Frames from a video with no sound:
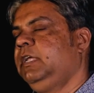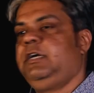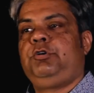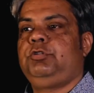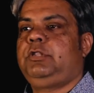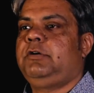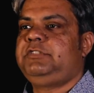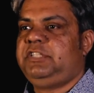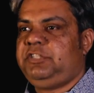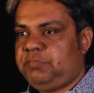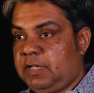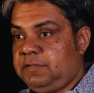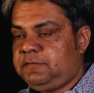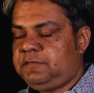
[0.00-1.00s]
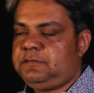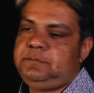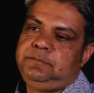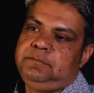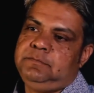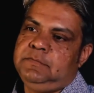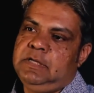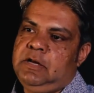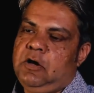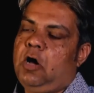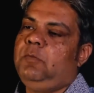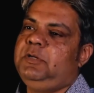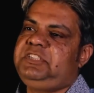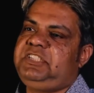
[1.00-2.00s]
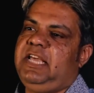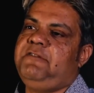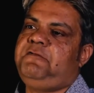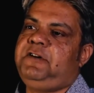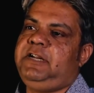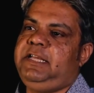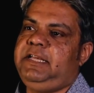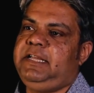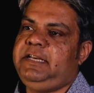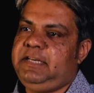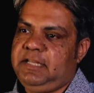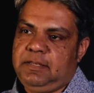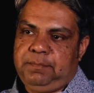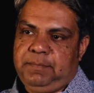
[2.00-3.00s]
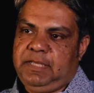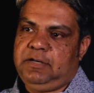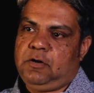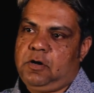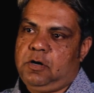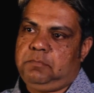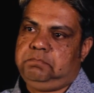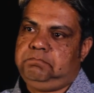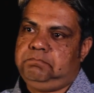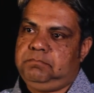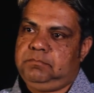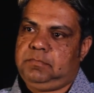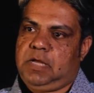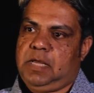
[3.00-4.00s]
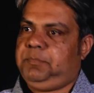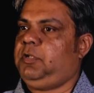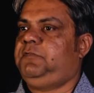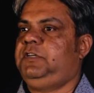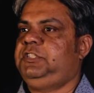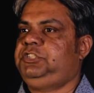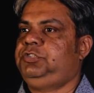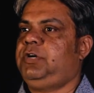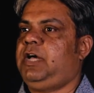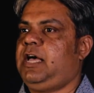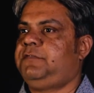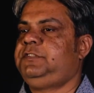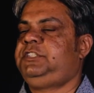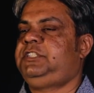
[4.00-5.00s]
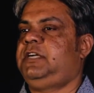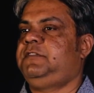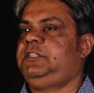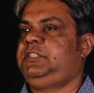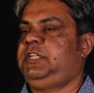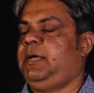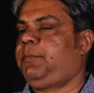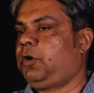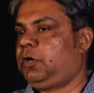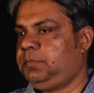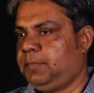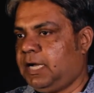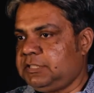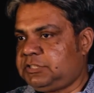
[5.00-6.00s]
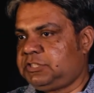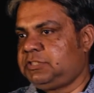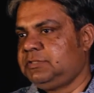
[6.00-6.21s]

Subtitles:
2012. Almost every Indian man, or I'm not very sure, I haven't traveled abroad much.